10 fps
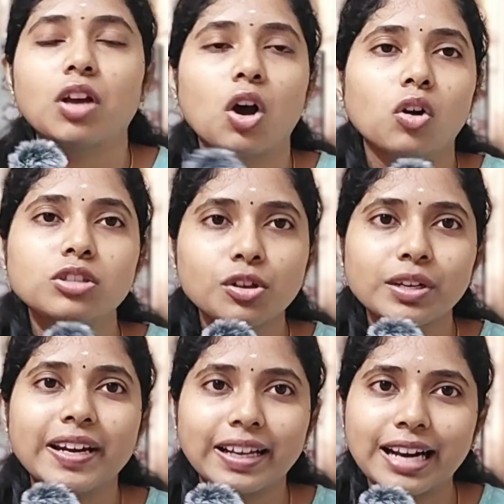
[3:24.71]
Also, you
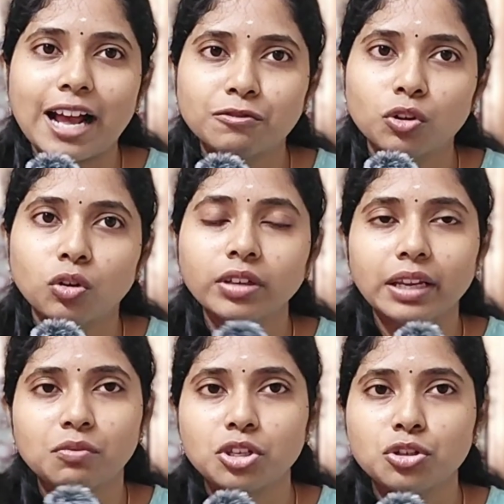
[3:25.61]
need a graph note
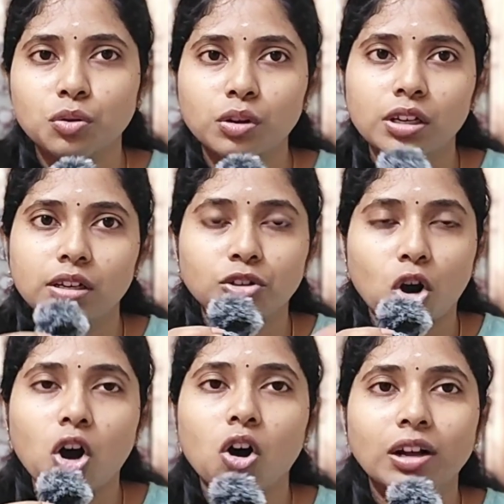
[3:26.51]
in which you will
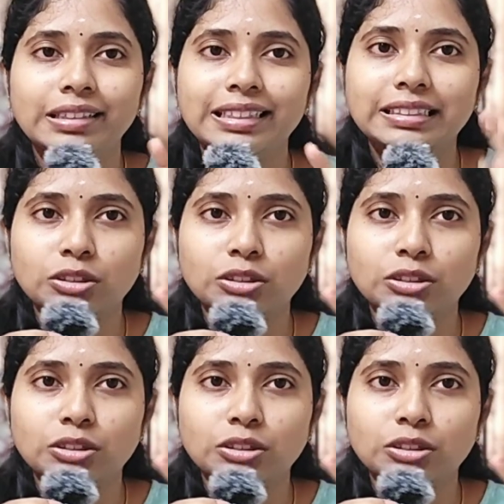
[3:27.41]
draw all these